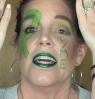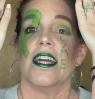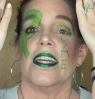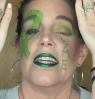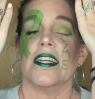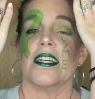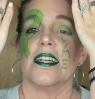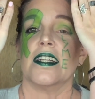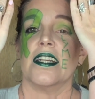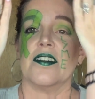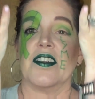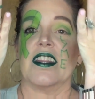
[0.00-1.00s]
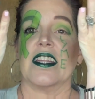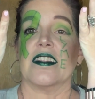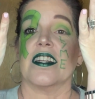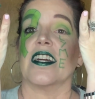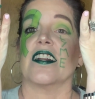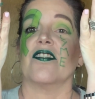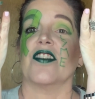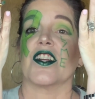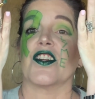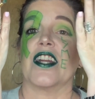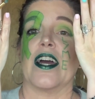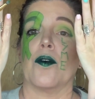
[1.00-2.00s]
and everything that I had
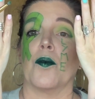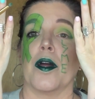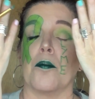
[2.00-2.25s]
figured out went